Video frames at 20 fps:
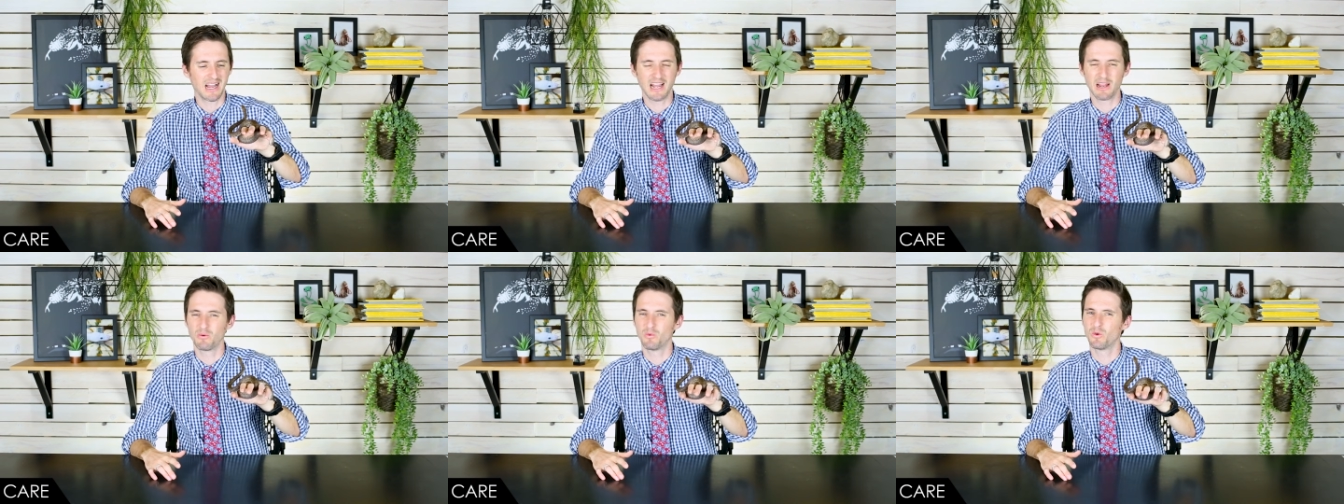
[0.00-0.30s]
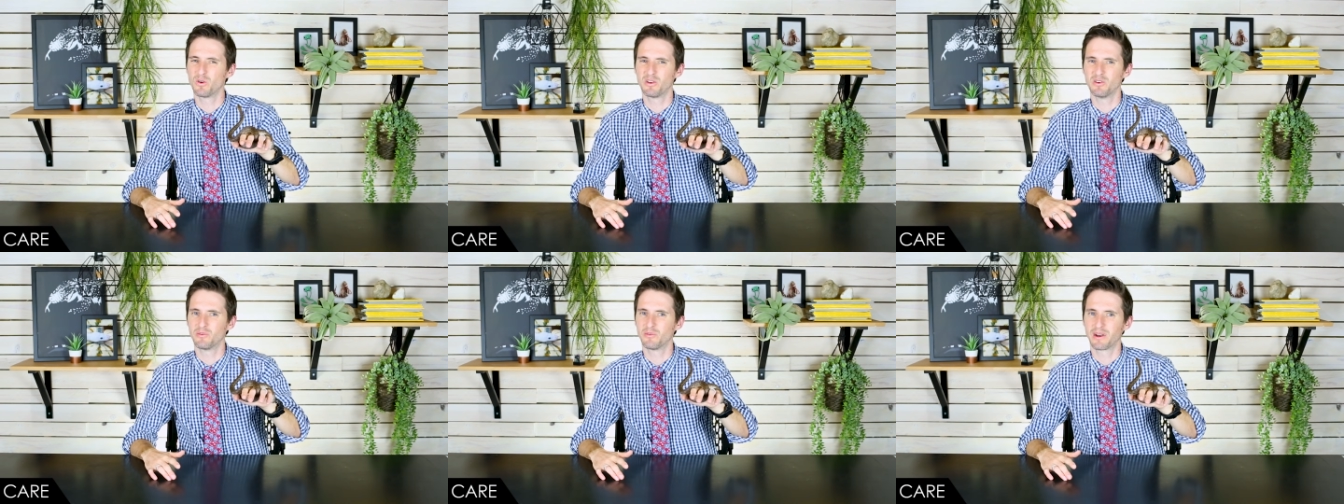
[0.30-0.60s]
I
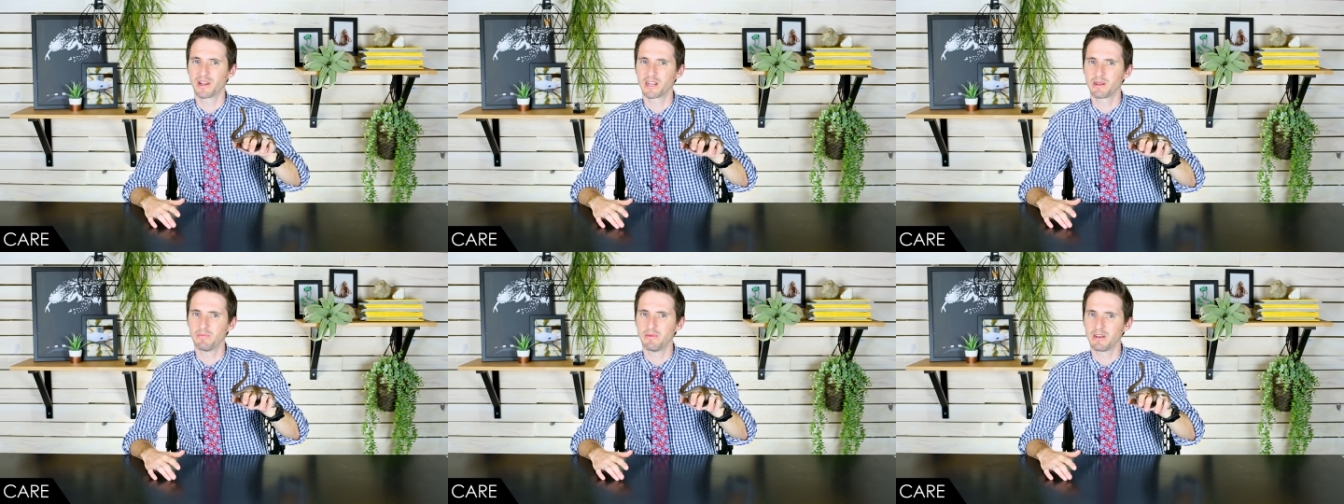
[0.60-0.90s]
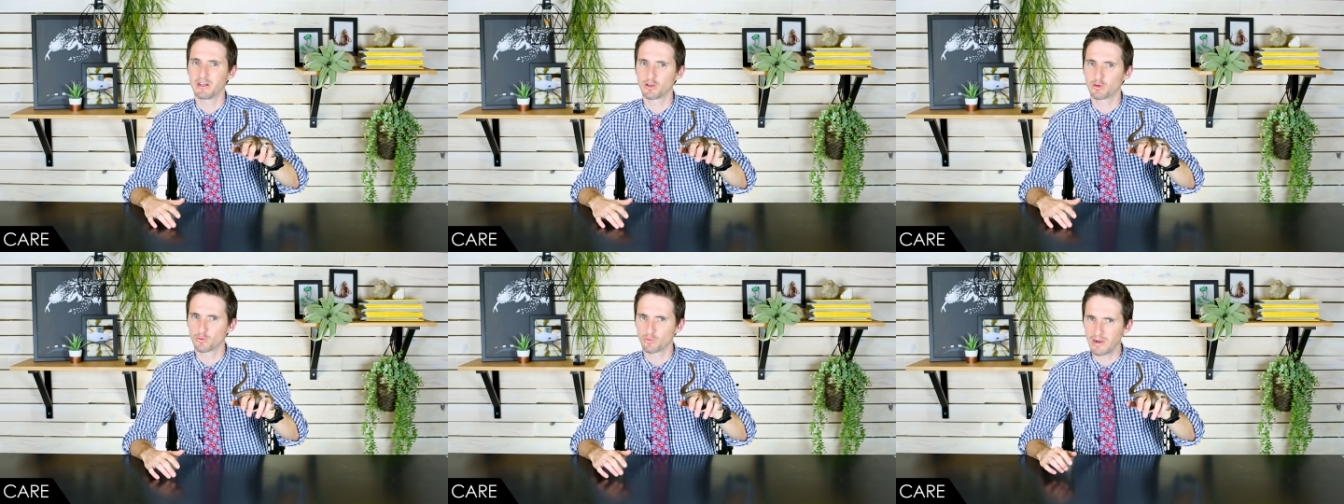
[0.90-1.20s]
wouldn't
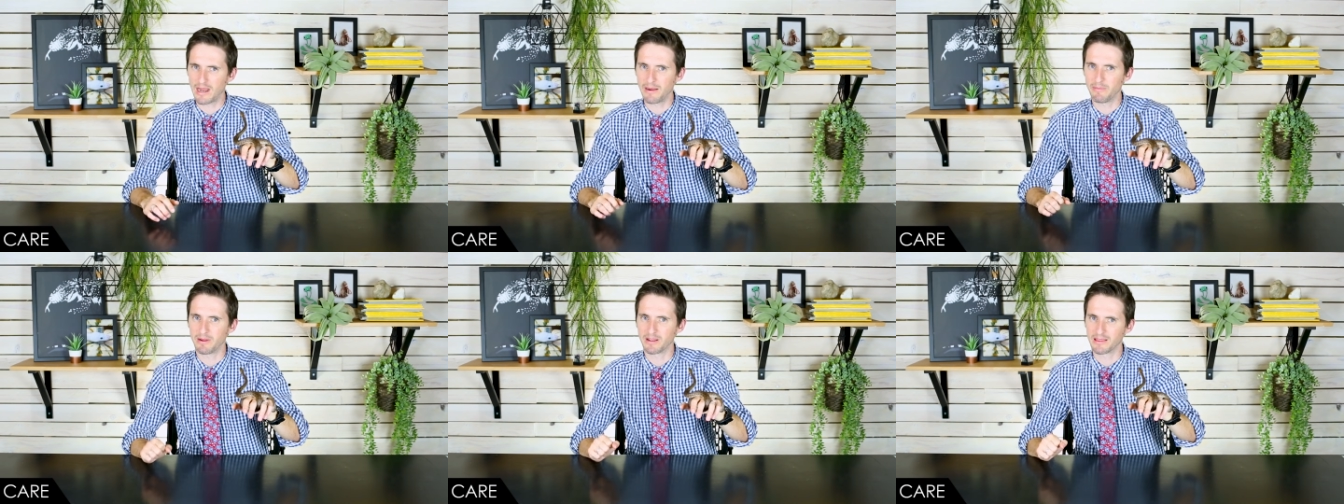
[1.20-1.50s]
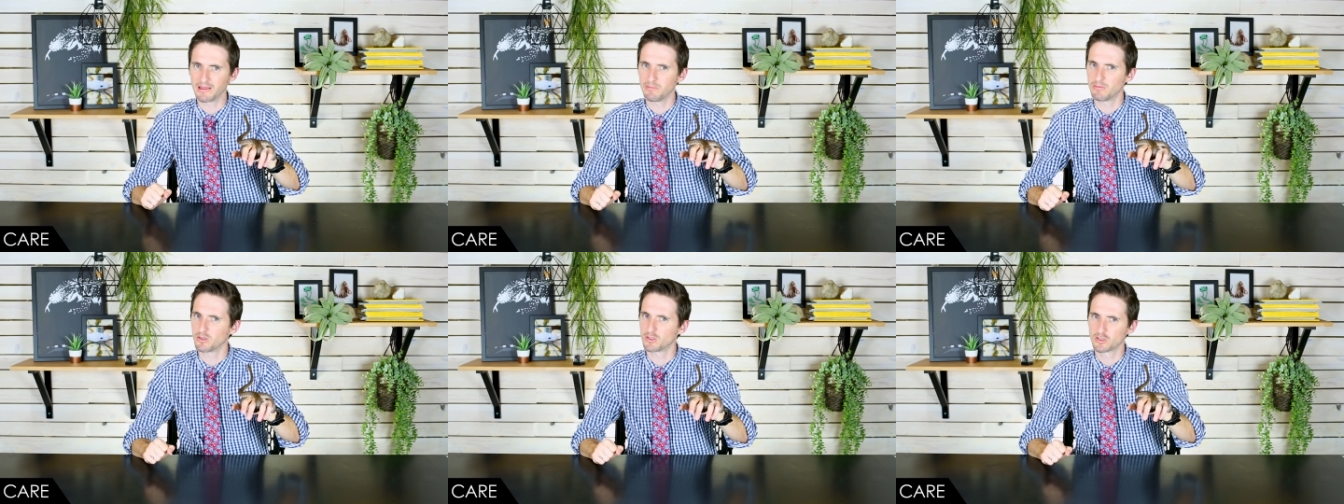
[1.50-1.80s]
recommend
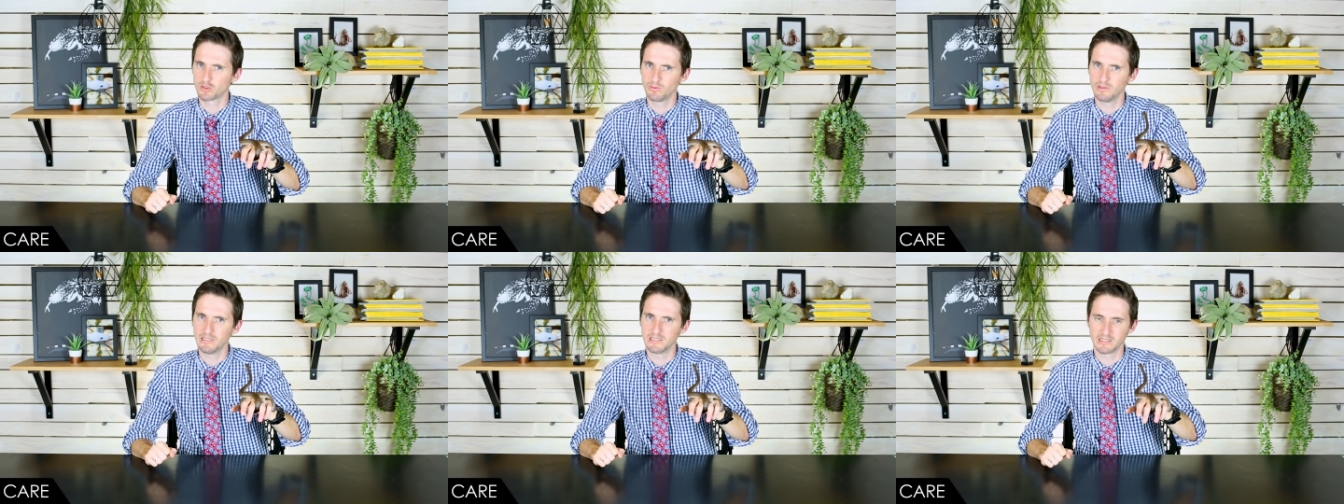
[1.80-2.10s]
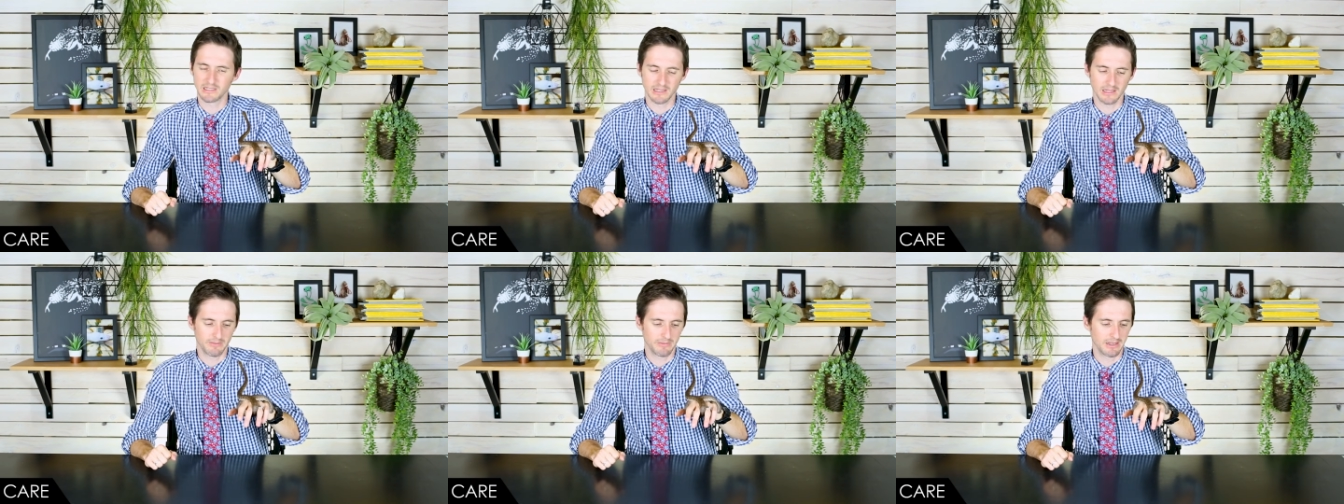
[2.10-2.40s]
grabbing them or
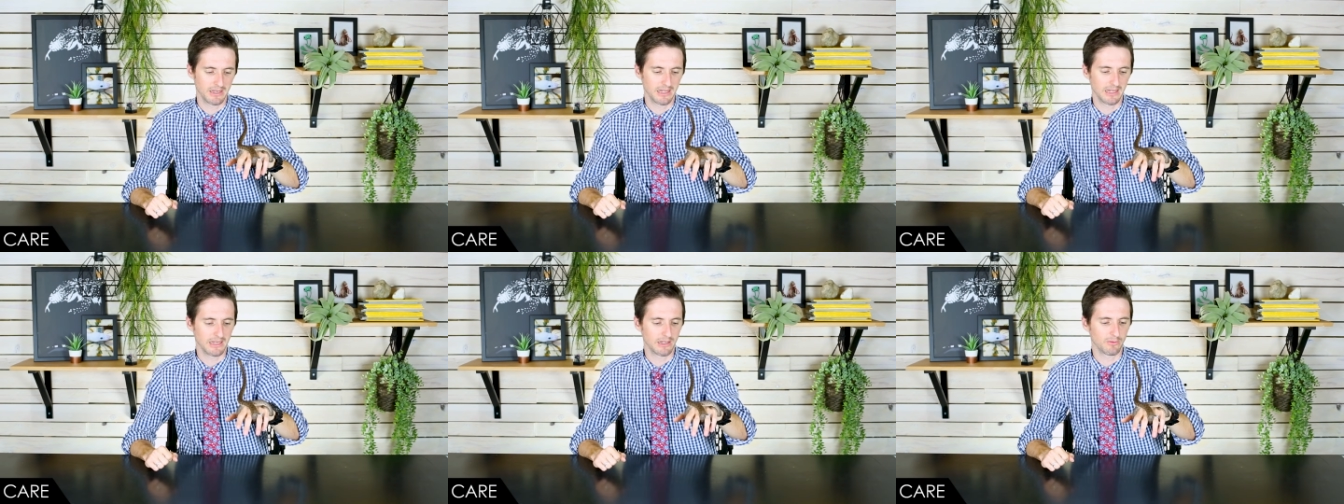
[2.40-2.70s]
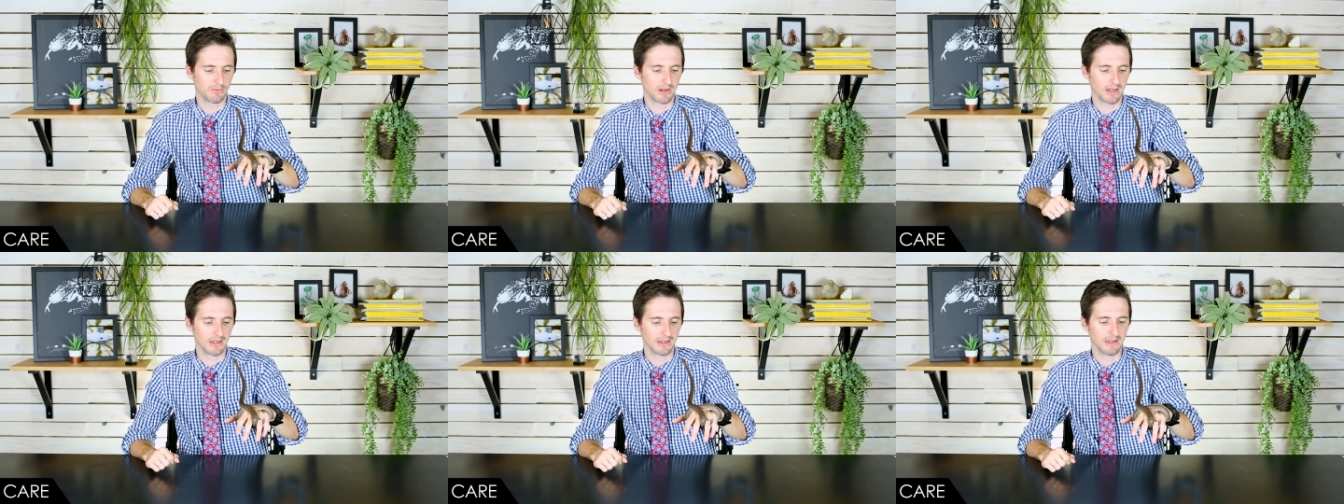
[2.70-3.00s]
squeezing them in
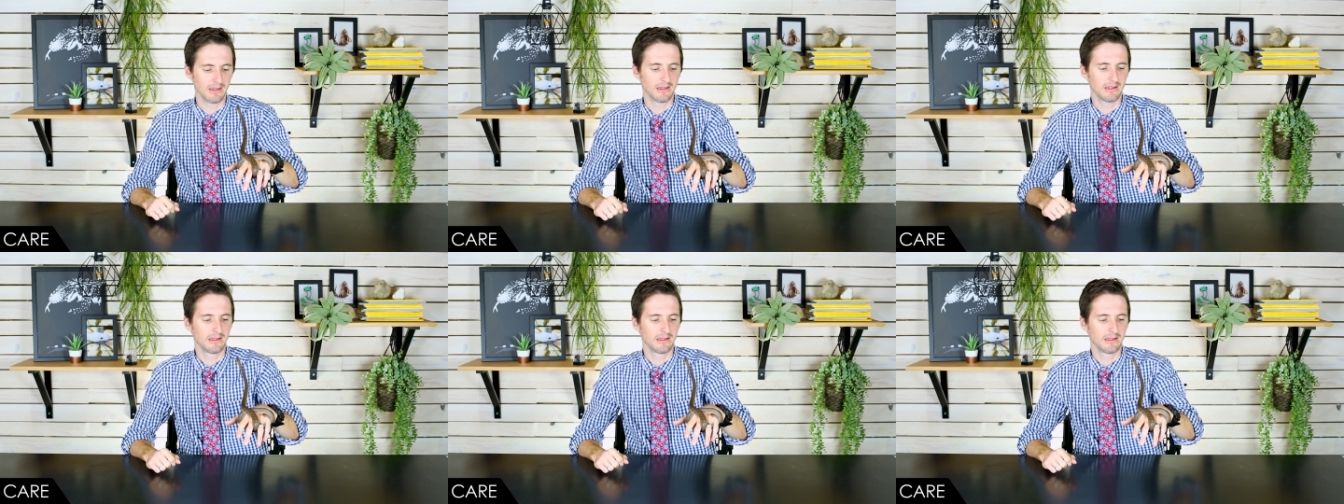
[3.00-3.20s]
any way.